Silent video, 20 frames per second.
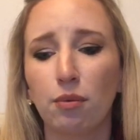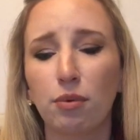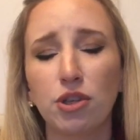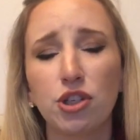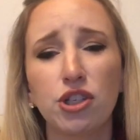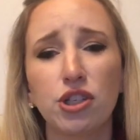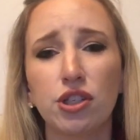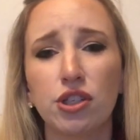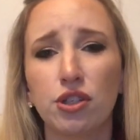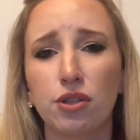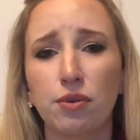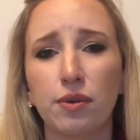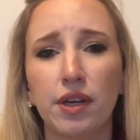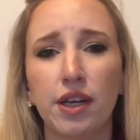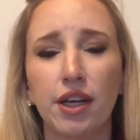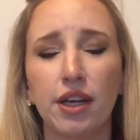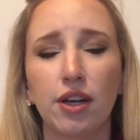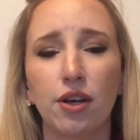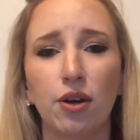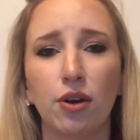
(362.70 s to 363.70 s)
what she's
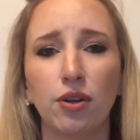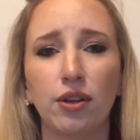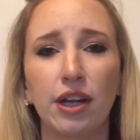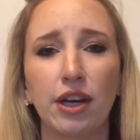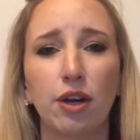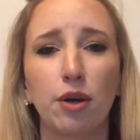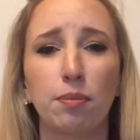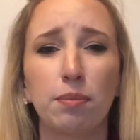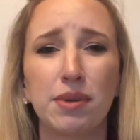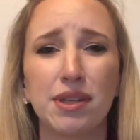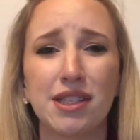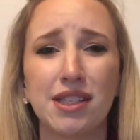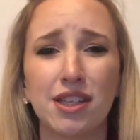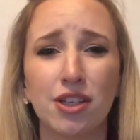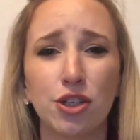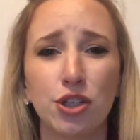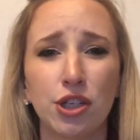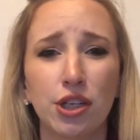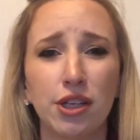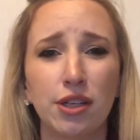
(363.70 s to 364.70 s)
doing or like her
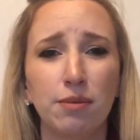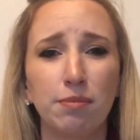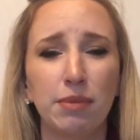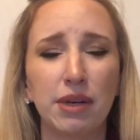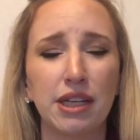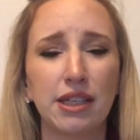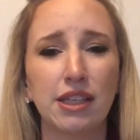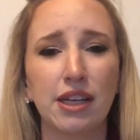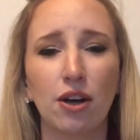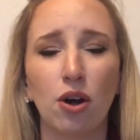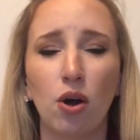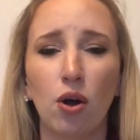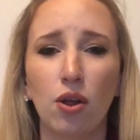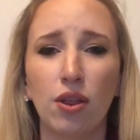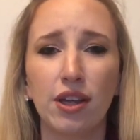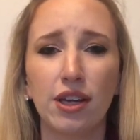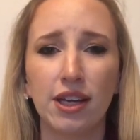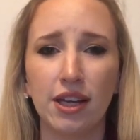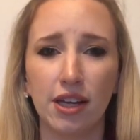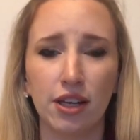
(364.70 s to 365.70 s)
position, but it's like all
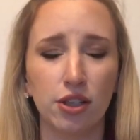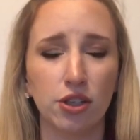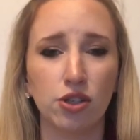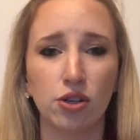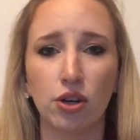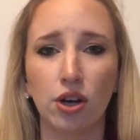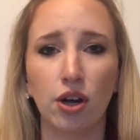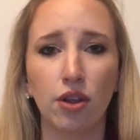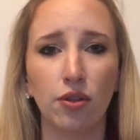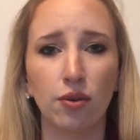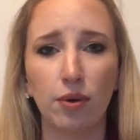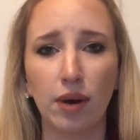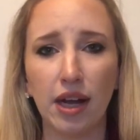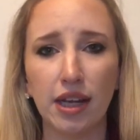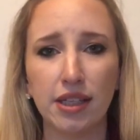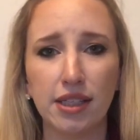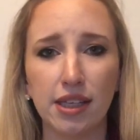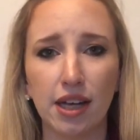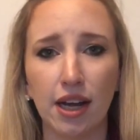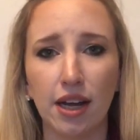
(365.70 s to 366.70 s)
the kicks are on the
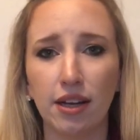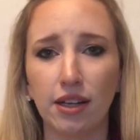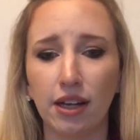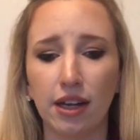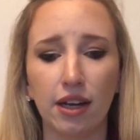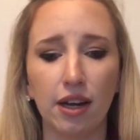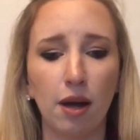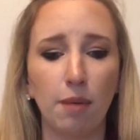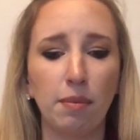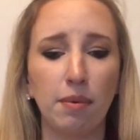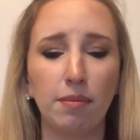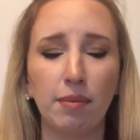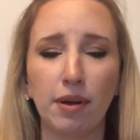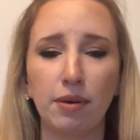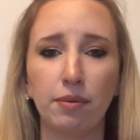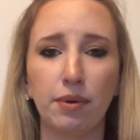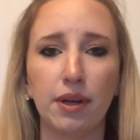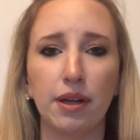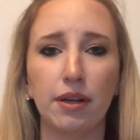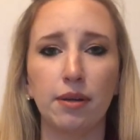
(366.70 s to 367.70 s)
right side, like up in my
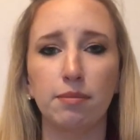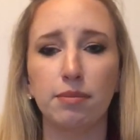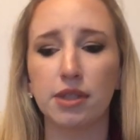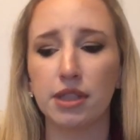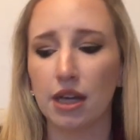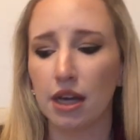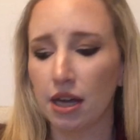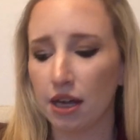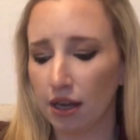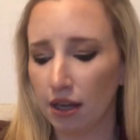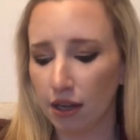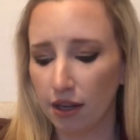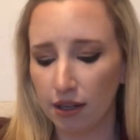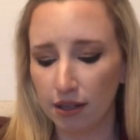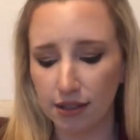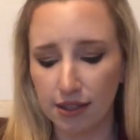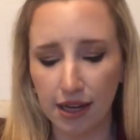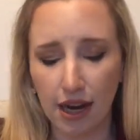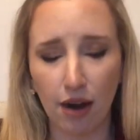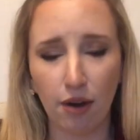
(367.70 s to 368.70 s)
ribs,
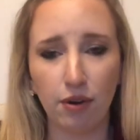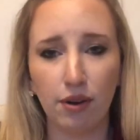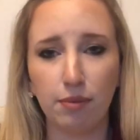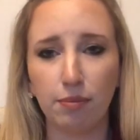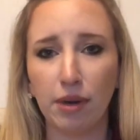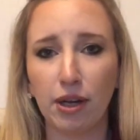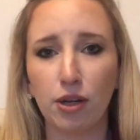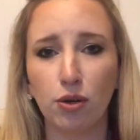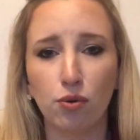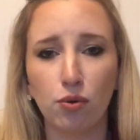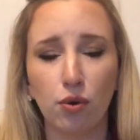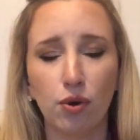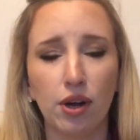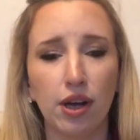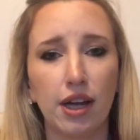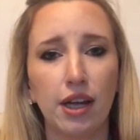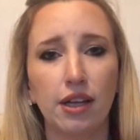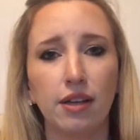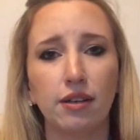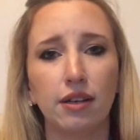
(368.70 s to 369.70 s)
down in my
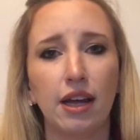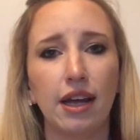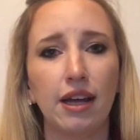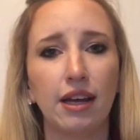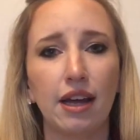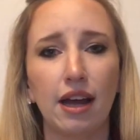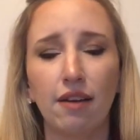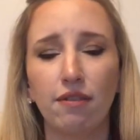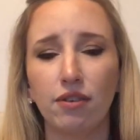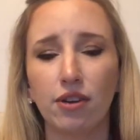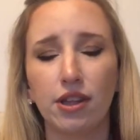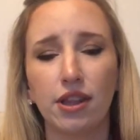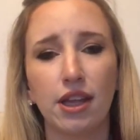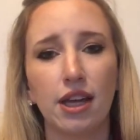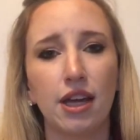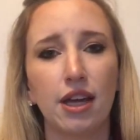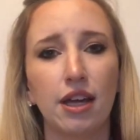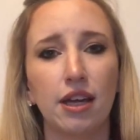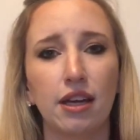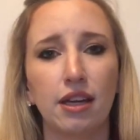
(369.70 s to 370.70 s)
groin, like
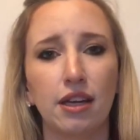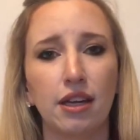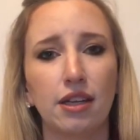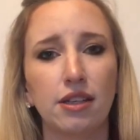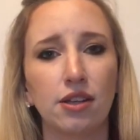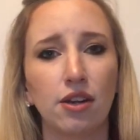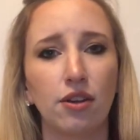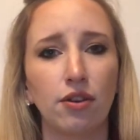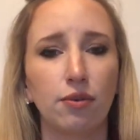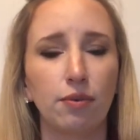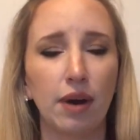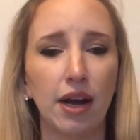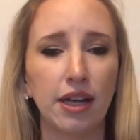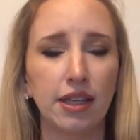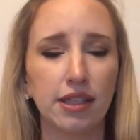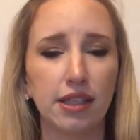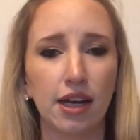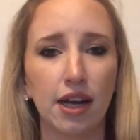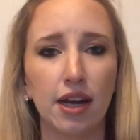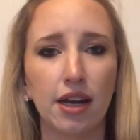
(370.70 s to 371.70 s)
everything is on the right
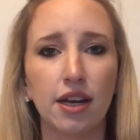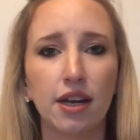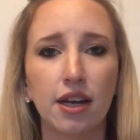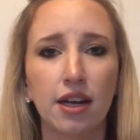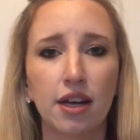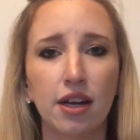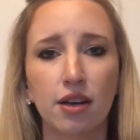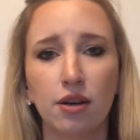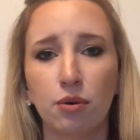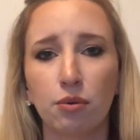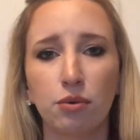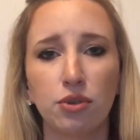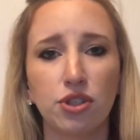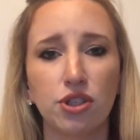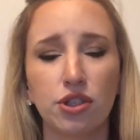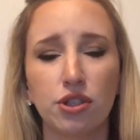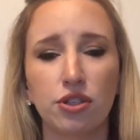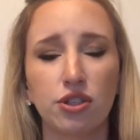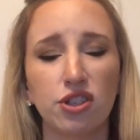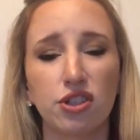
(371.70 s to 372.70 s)
side, which
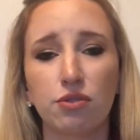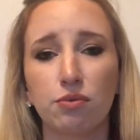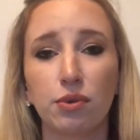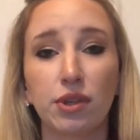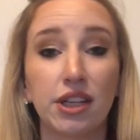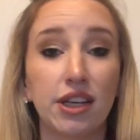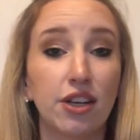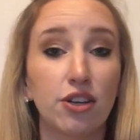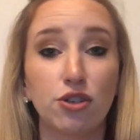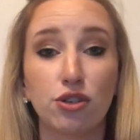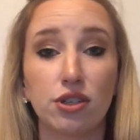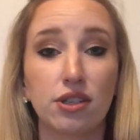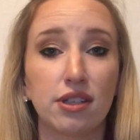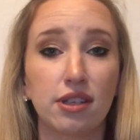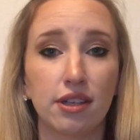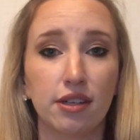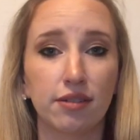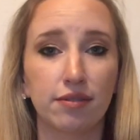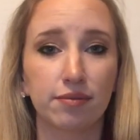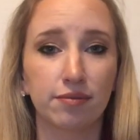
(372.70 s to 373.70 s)
is just really
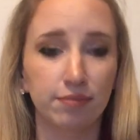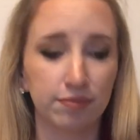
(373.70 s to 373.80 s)
interesting.